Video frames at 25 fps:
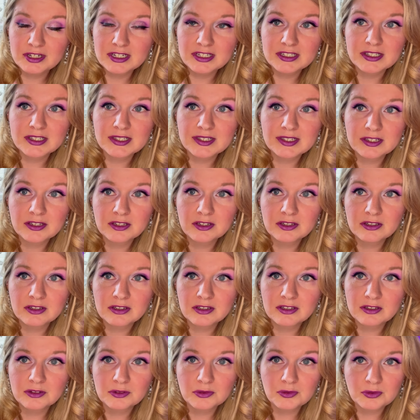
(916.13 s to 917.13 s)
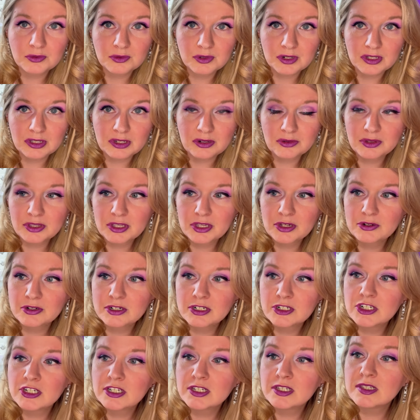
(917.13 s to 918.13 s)
is really, really
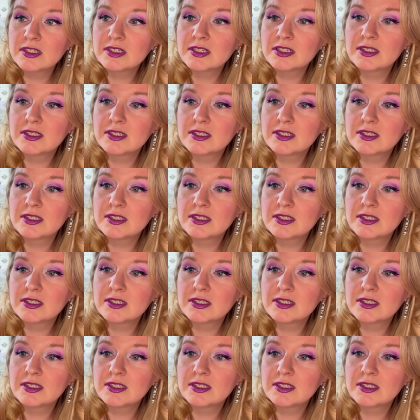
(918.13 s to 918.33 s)
gorgeous.